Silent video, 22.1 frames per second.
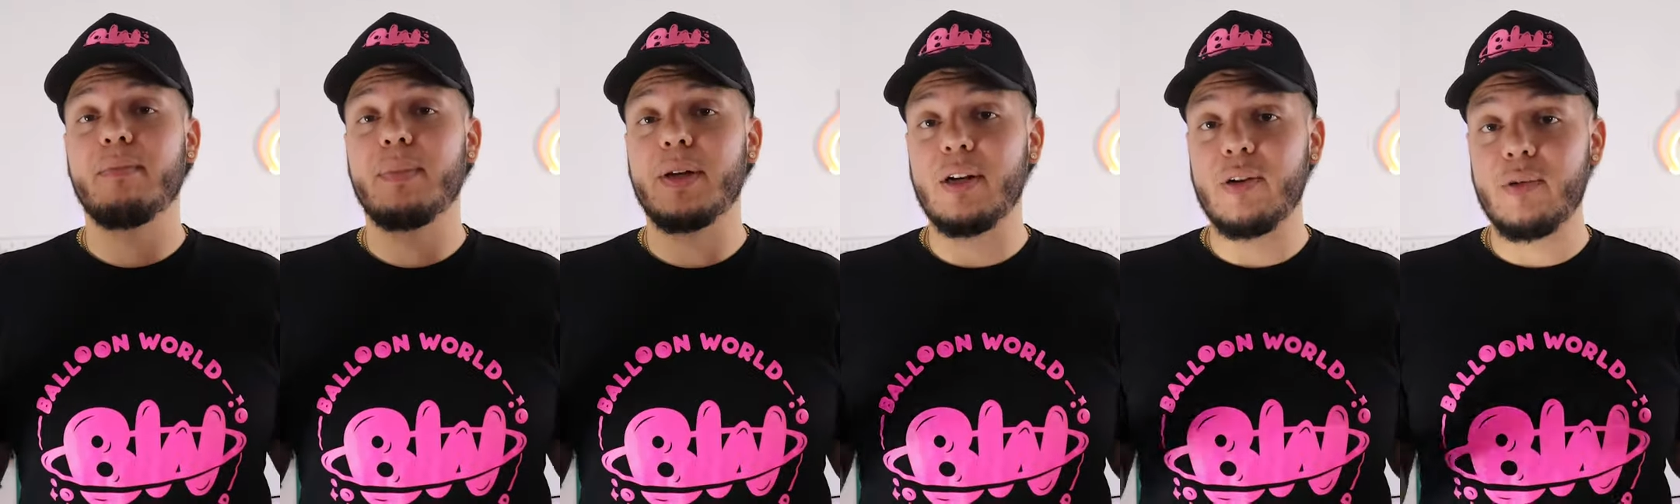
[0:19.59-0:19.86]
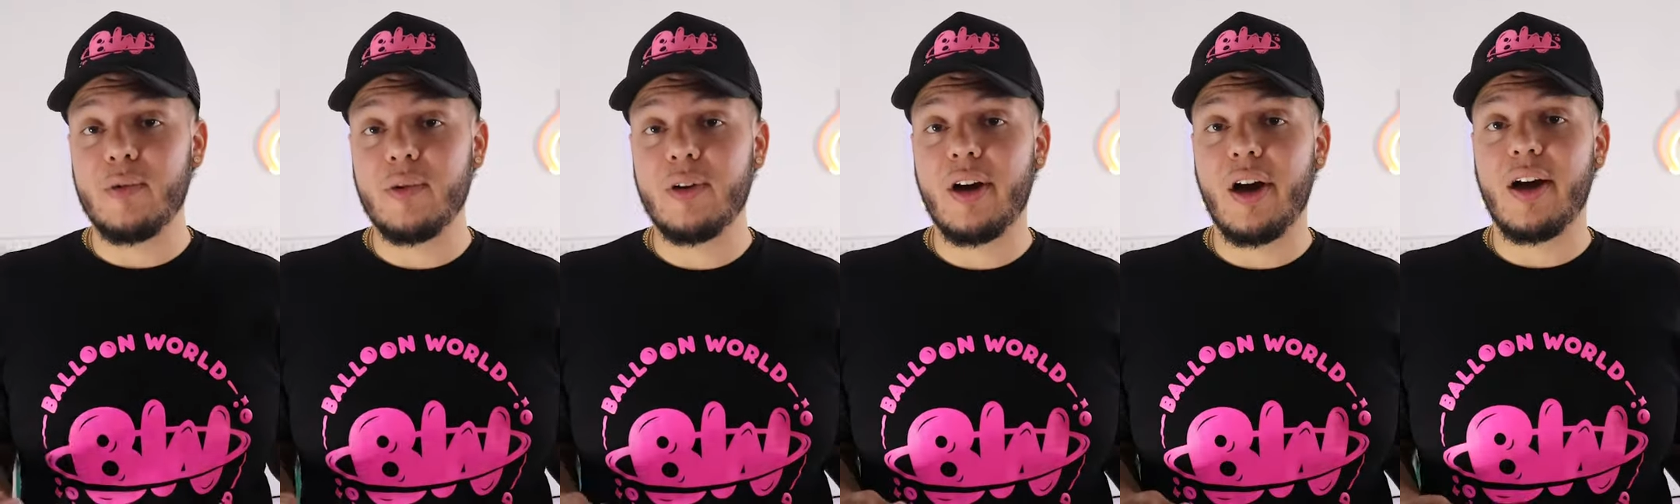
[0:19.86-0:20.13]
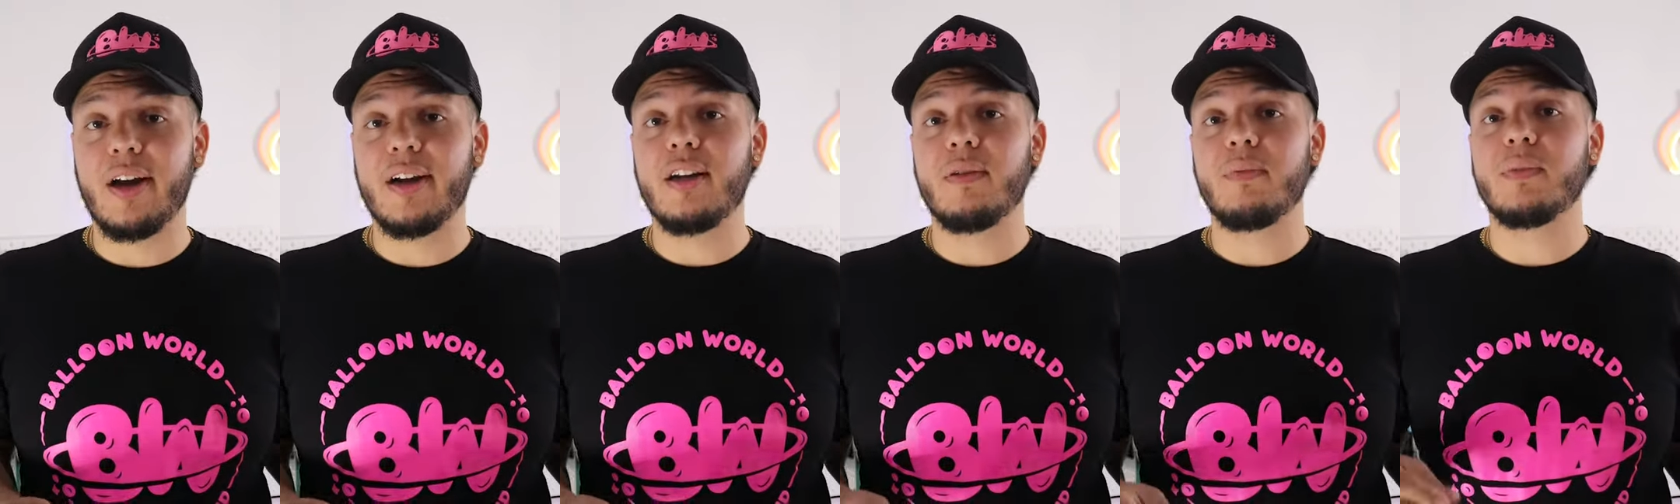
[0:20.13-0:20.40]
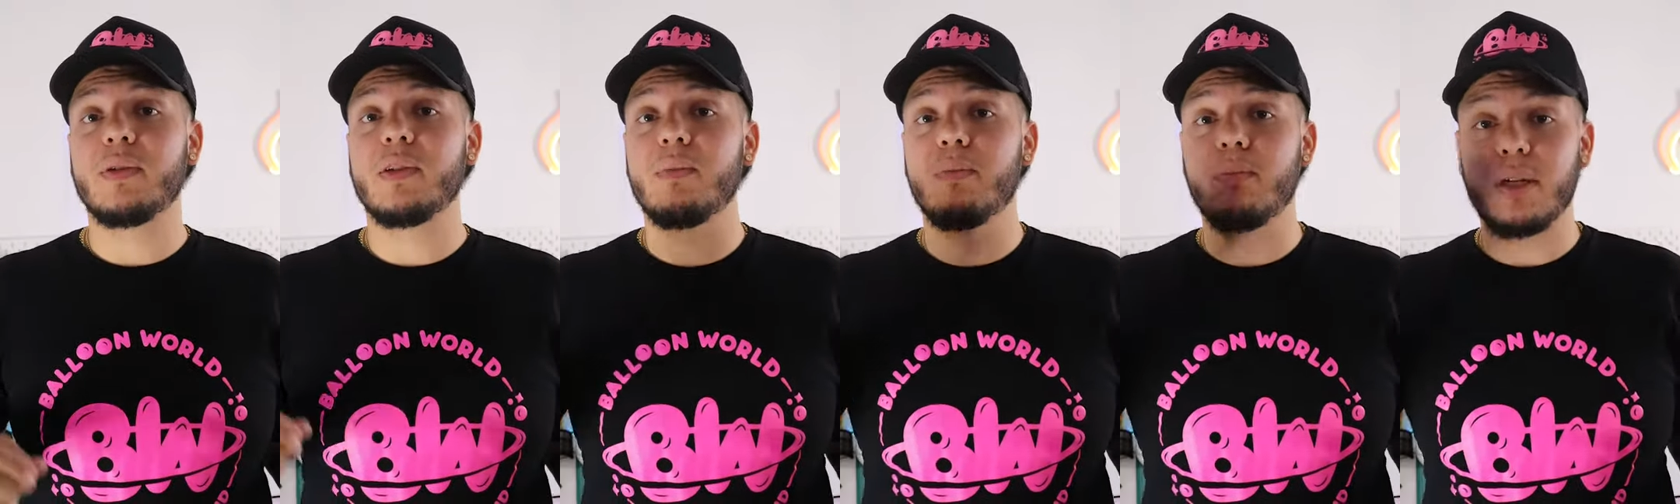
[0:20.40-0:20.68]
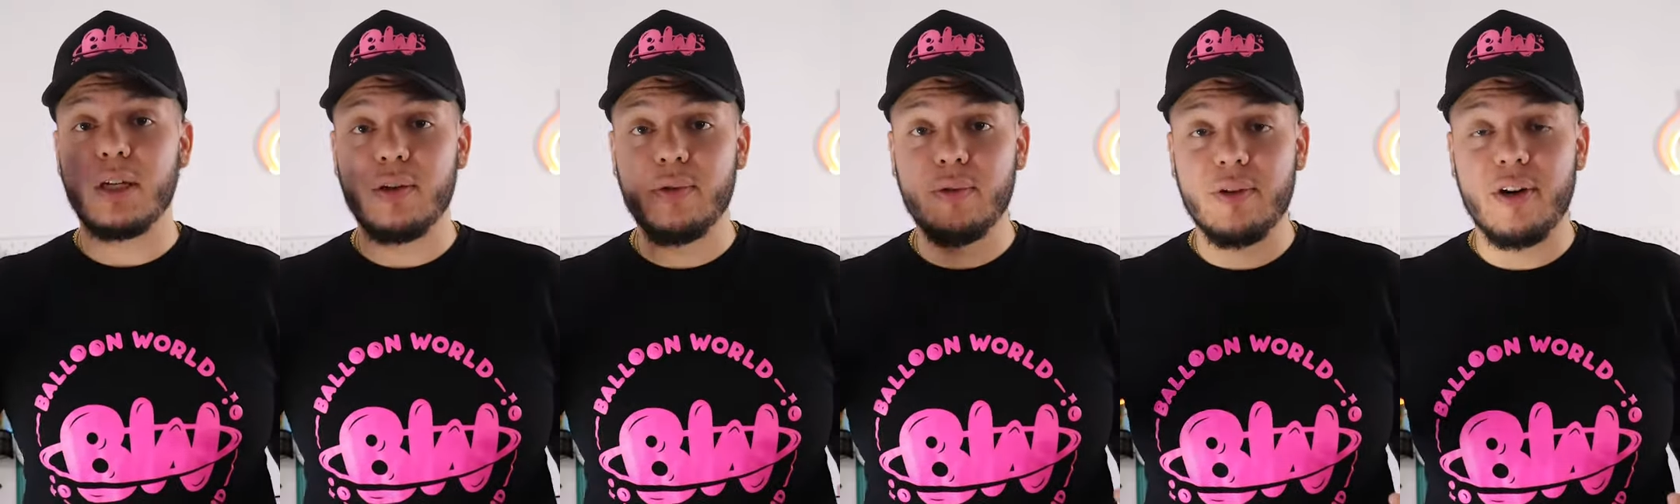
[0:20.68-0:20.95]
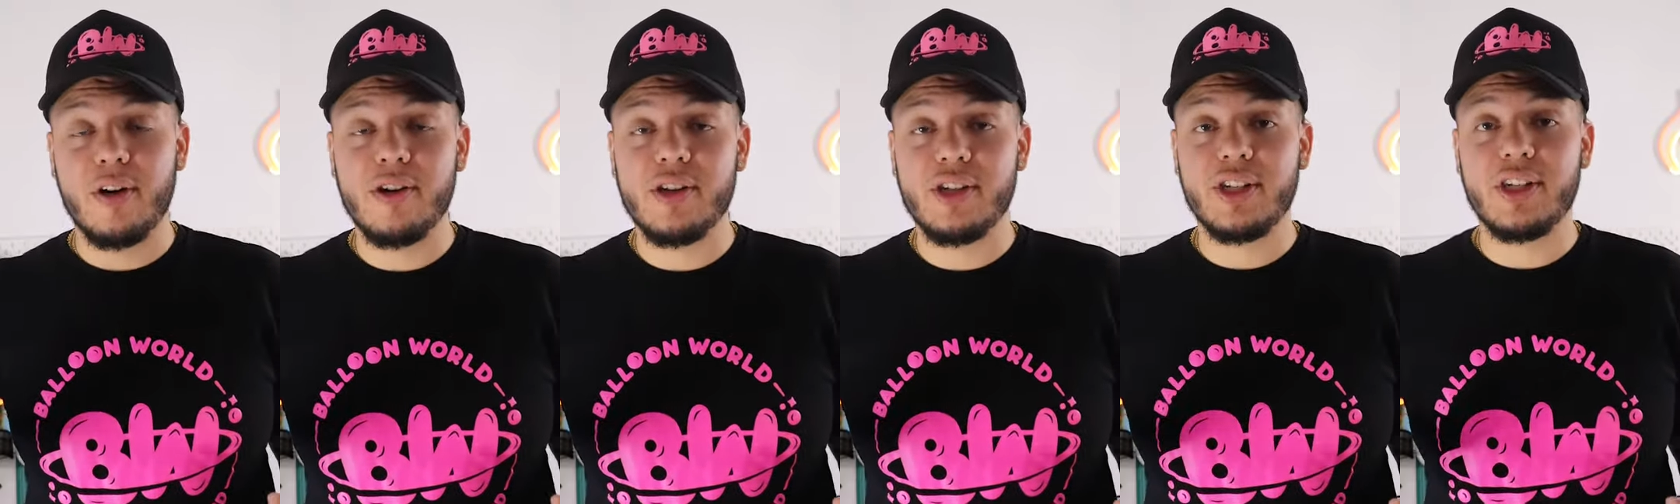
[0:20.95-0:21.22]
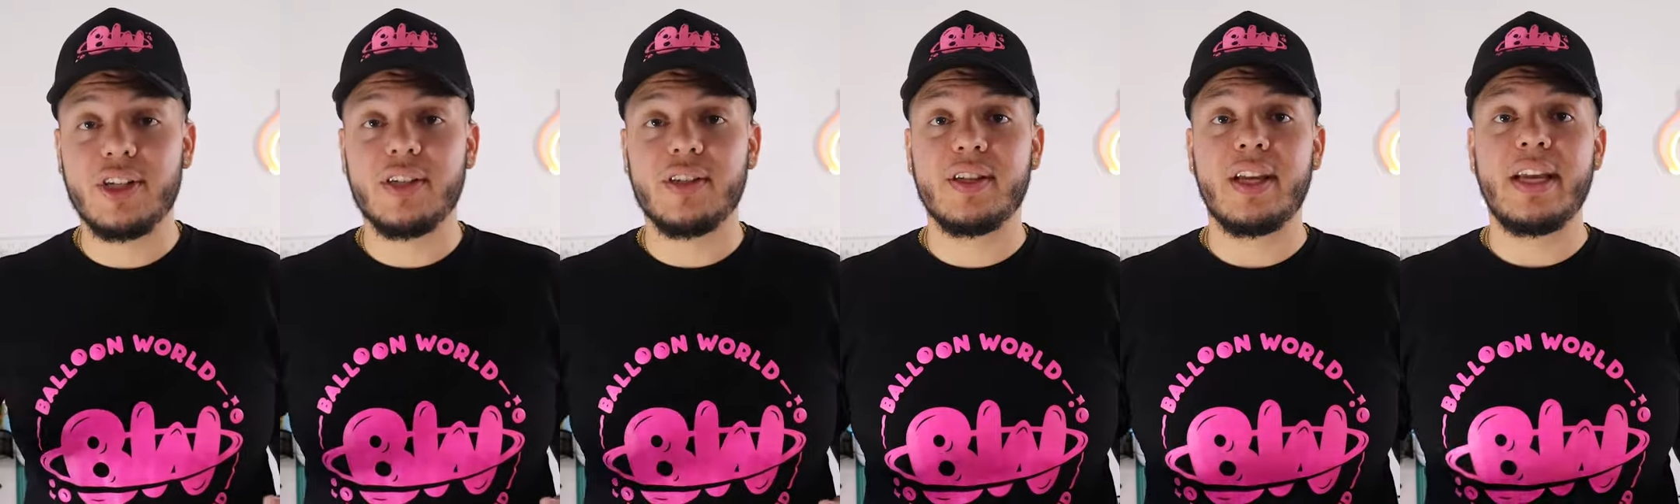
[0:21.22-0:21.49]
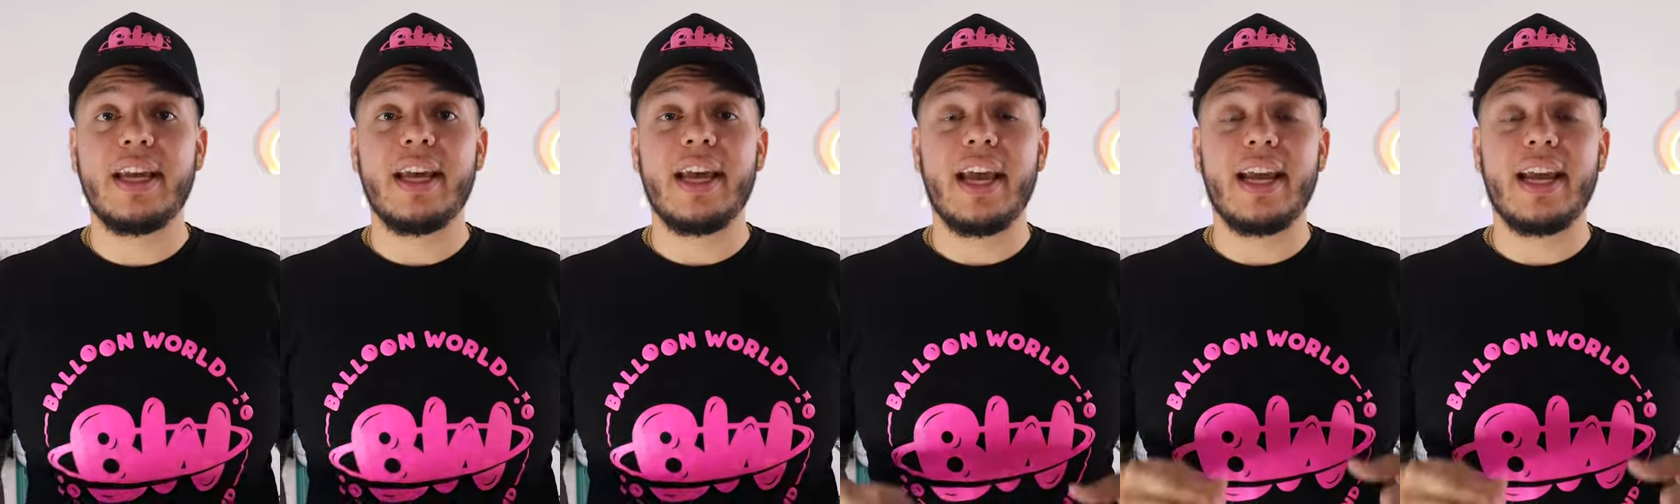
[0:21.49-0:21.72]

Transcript: balloon columns, balloon arches